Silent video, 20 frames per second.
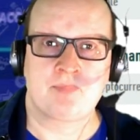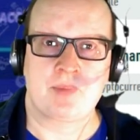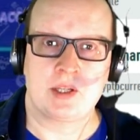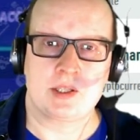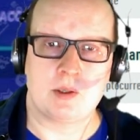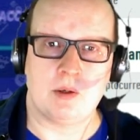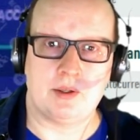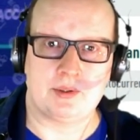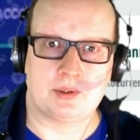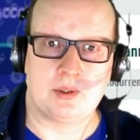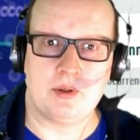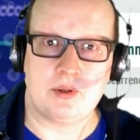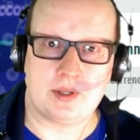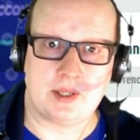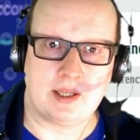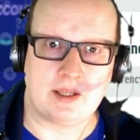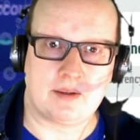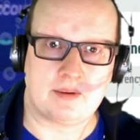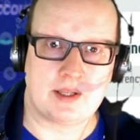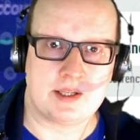So I do
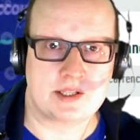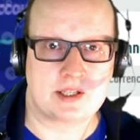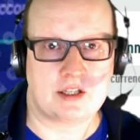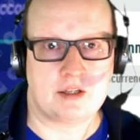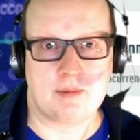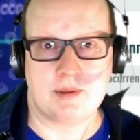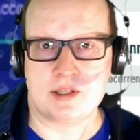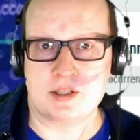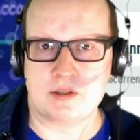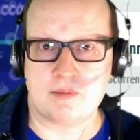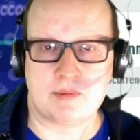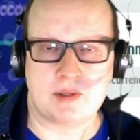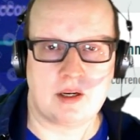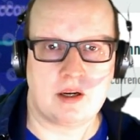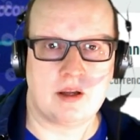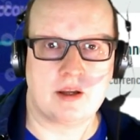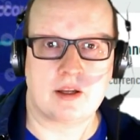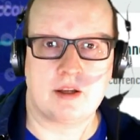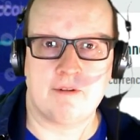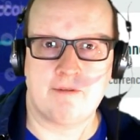think there's going to be something
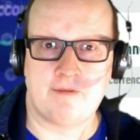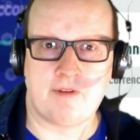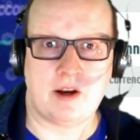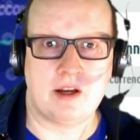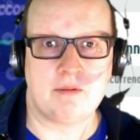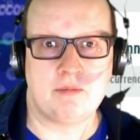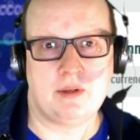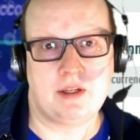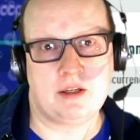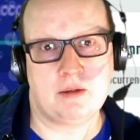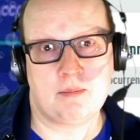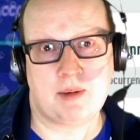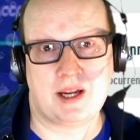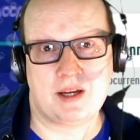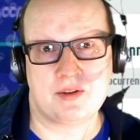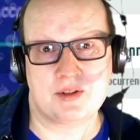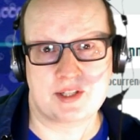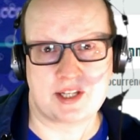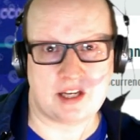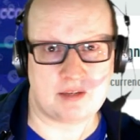like a £5 million
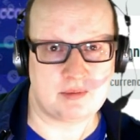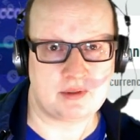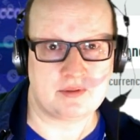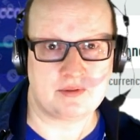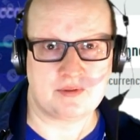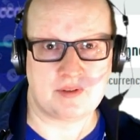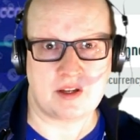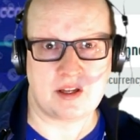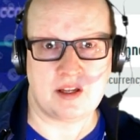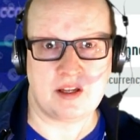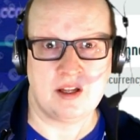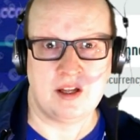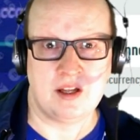settlement fee